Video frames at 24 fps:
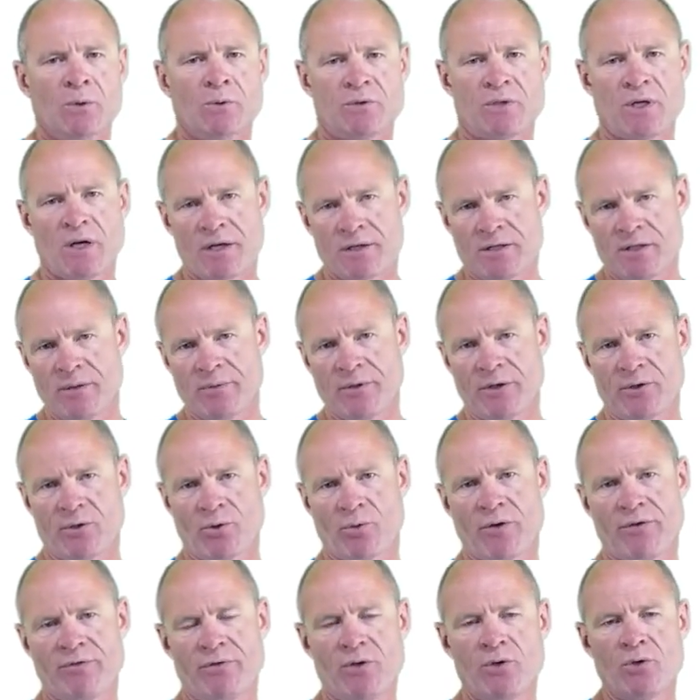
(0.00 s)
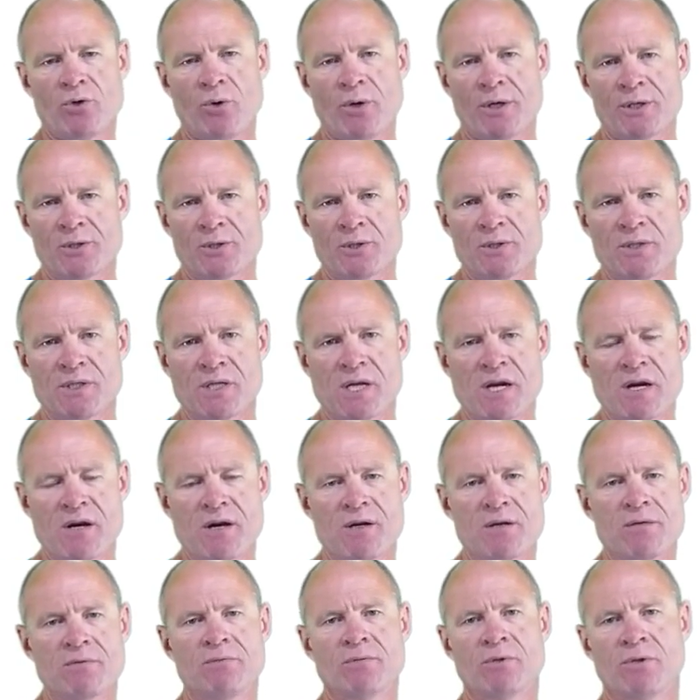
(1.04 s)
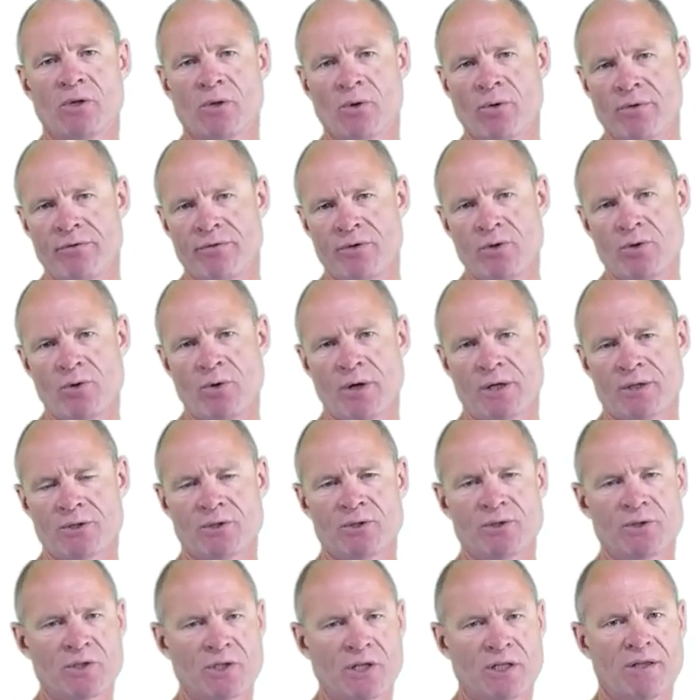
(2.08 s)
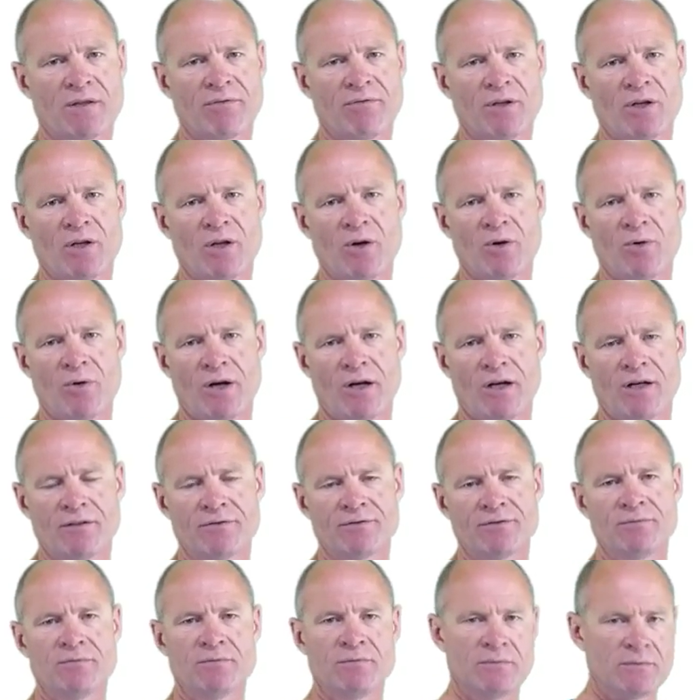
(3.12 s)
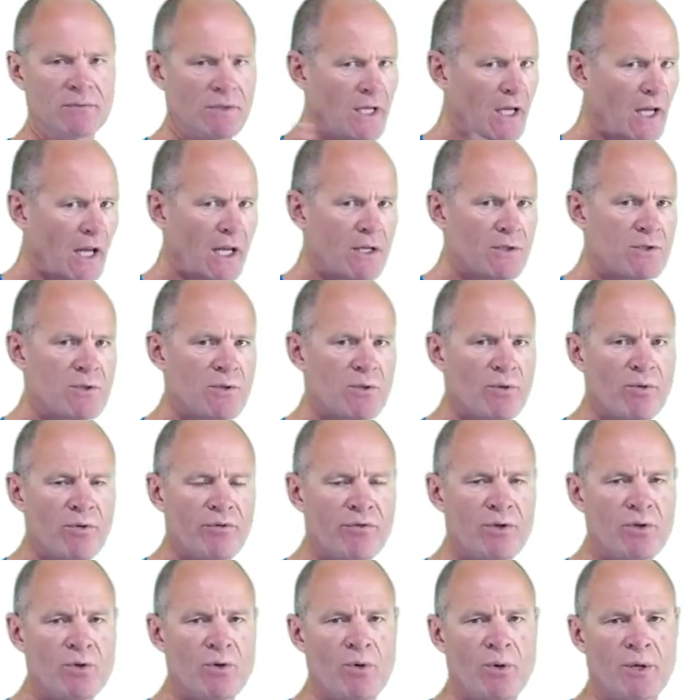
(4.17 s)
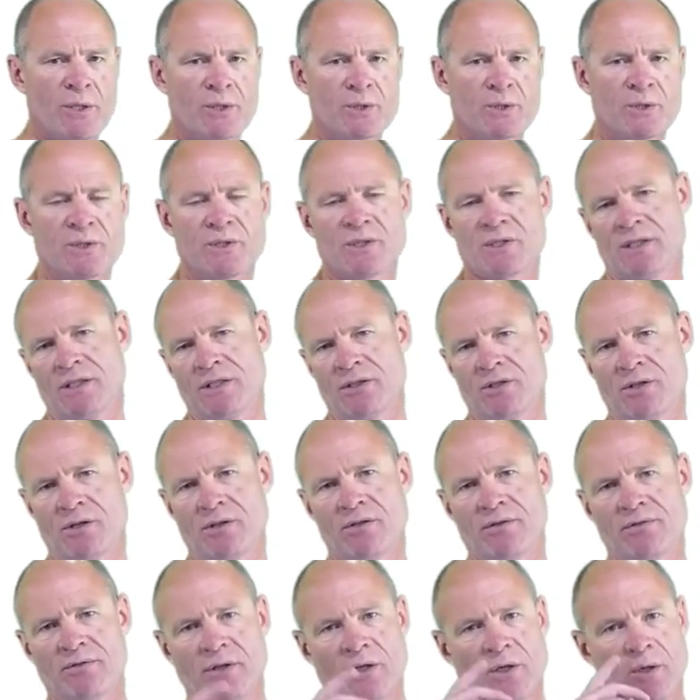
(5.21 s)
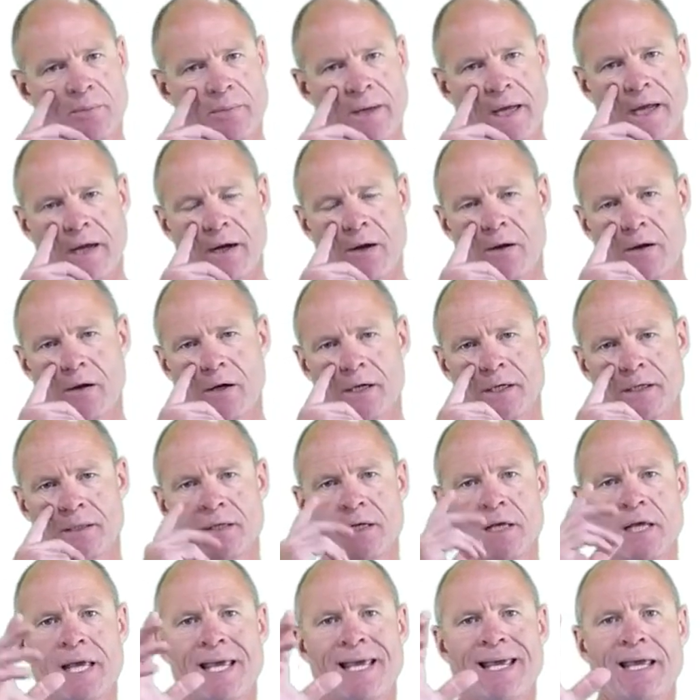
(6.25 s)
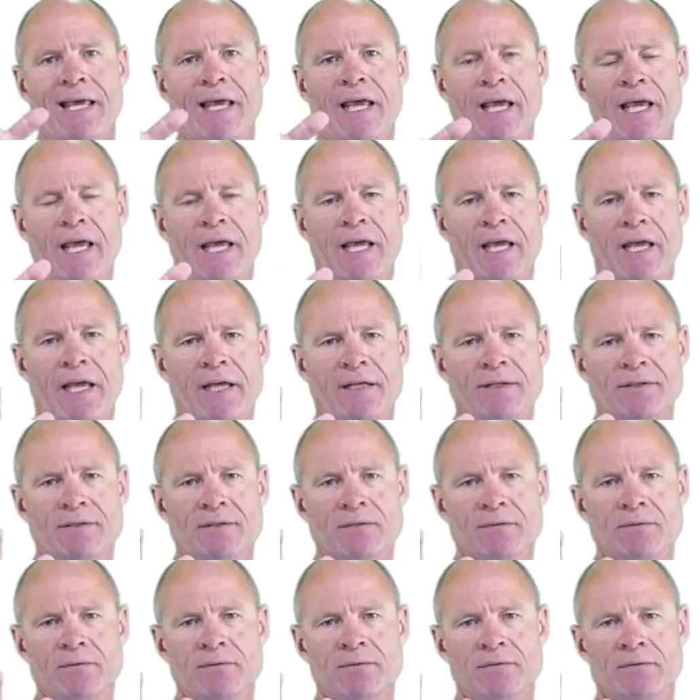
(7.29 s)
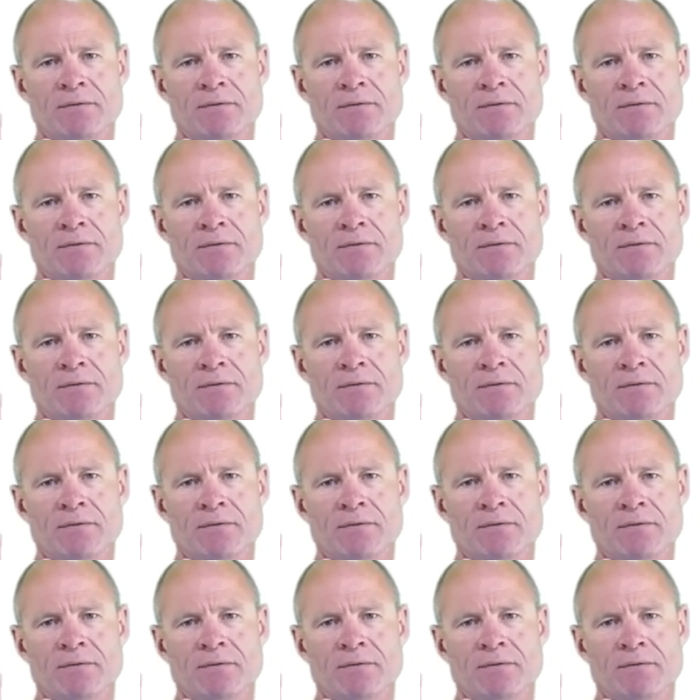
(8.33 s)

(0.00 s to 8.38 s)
We'll talk to you about the review questions here. The review questions, shut the video off, answer the review questions, and then turn the video back on, and